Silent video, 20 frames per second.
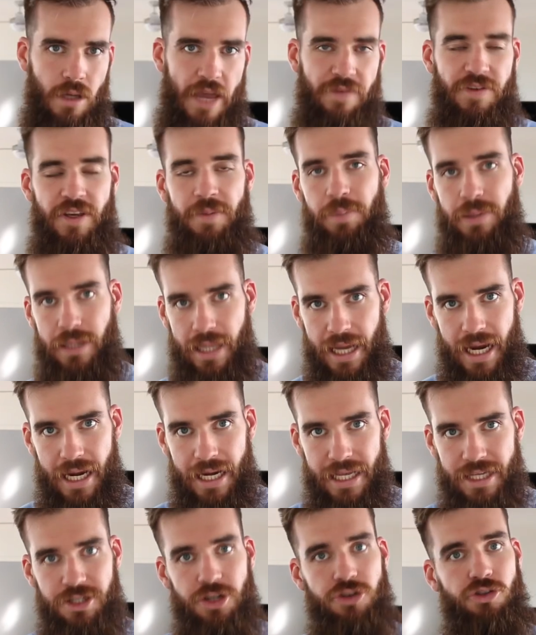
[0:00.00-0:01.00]
If you're
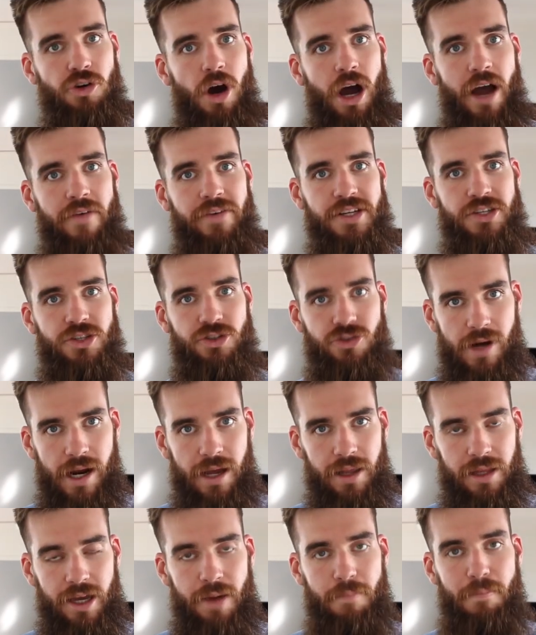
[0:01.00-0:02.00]
planning to drive in
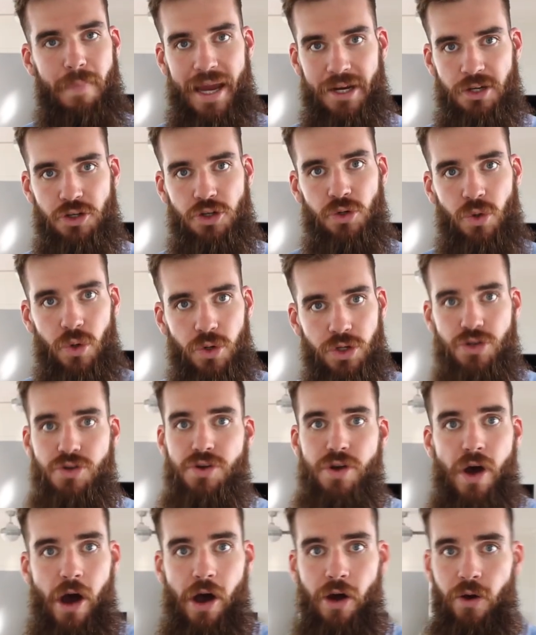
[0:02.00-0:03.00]
Australia, make sure you
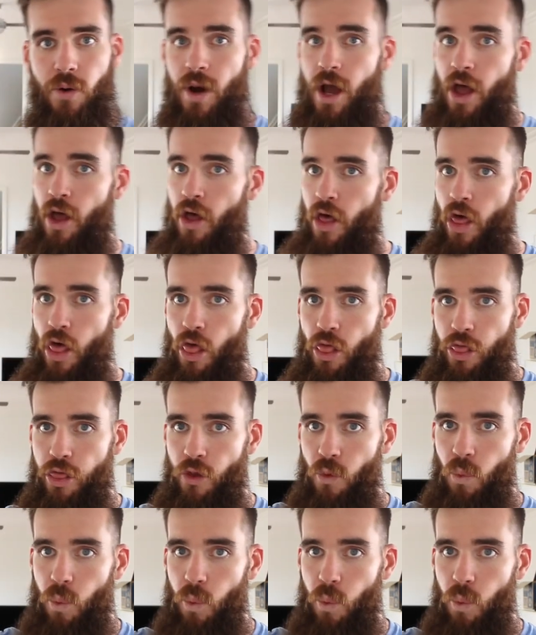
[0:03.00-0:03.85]
know the